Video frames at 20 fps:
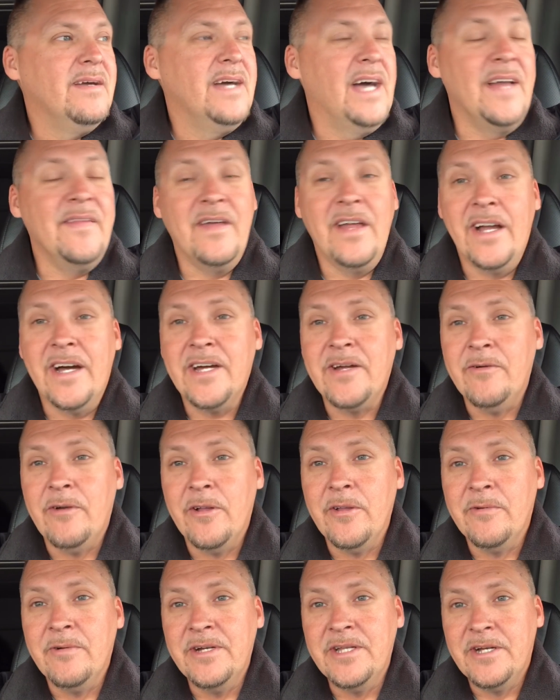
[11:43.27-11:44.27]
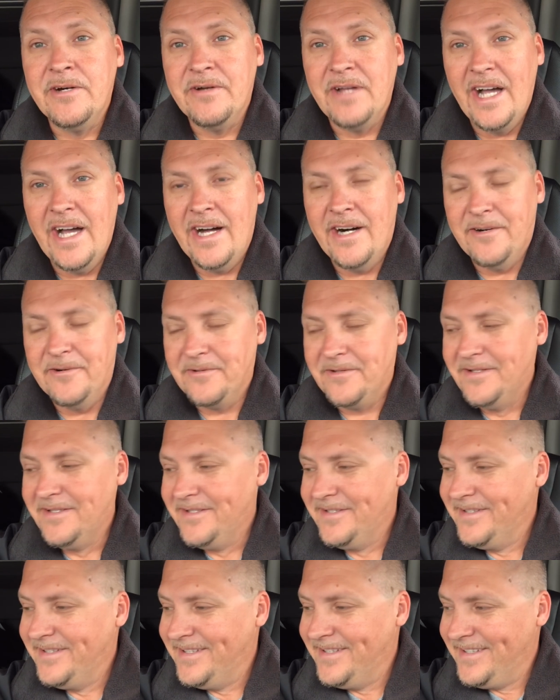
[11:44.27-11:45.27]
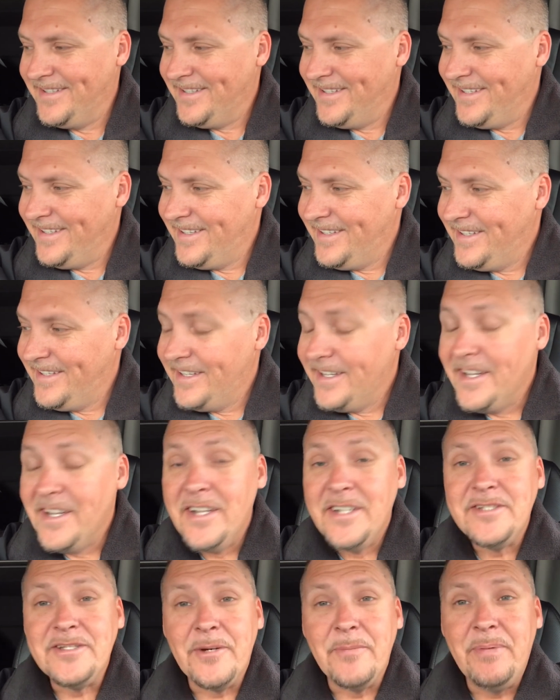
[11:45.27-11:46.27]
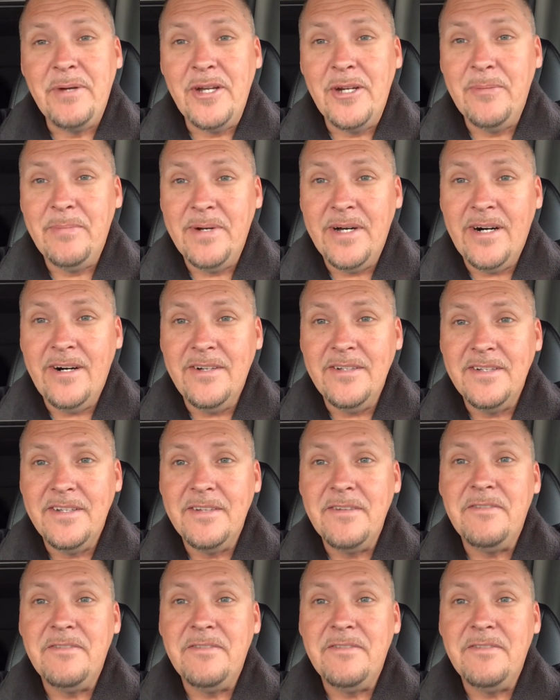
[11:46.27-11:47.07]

and then I can roll the window down. So Peterbilt,